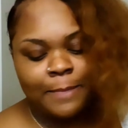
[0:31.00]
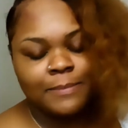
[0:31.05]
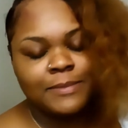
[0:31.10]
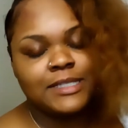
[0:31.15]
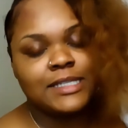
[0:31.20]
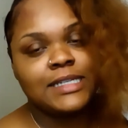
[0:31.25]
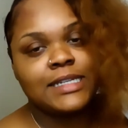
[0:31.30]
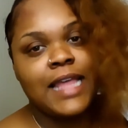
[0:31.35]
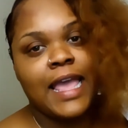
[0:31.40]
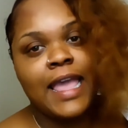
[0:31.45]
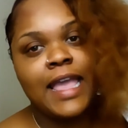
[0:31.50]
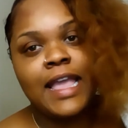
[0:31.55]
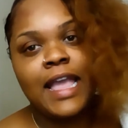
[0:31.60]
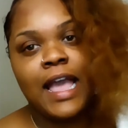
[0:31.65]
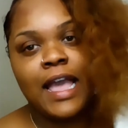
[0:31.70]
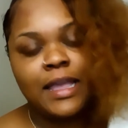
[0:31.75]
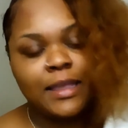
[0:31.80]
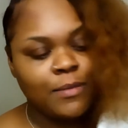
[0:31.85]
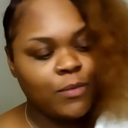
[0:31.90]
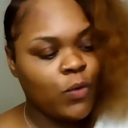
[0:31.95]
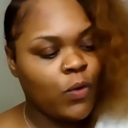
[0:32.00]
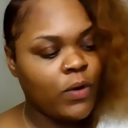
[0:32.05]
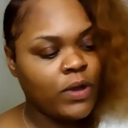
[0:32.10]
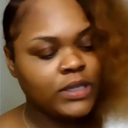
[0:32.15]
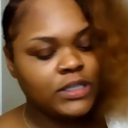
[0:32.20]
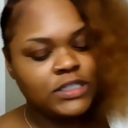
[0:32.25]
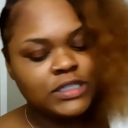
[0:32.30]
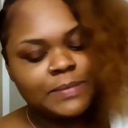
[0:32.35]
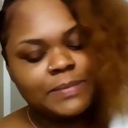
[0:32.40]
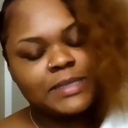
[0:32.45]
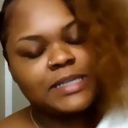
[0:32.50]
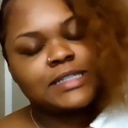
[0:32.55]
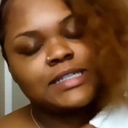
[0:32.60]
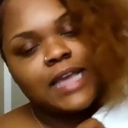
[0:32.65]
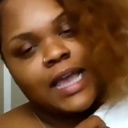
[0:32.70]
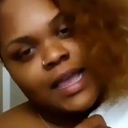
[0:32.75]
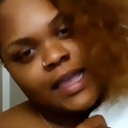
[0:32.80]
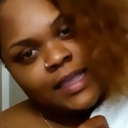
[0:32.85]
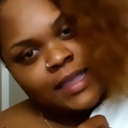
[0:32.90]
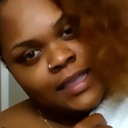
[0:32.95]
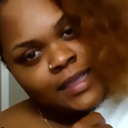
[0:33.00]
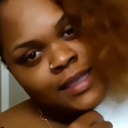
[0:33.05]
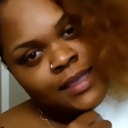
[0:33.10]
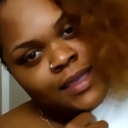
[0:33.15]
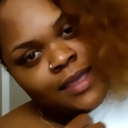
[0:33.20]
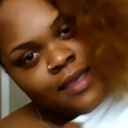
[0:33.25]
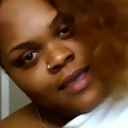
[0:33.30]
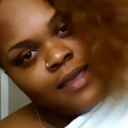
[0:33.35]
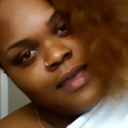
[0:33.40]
Today I am going to be dyeing